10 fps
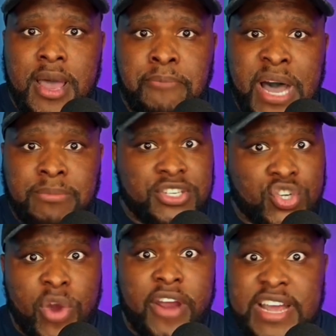Public
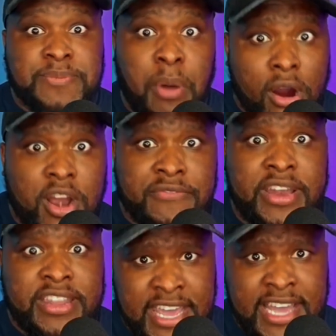Square is part of
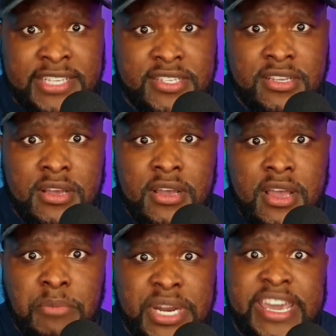it, yes,
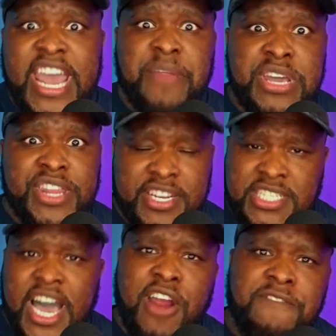but it can't be the
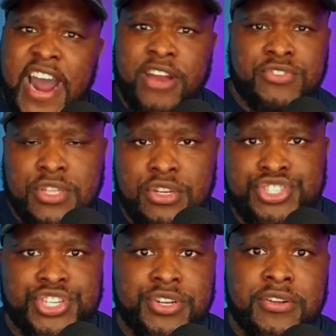entire final
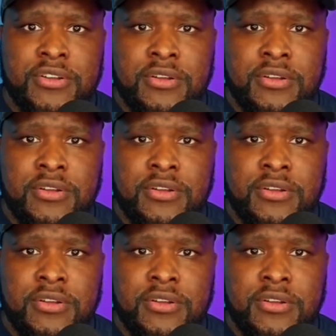solution.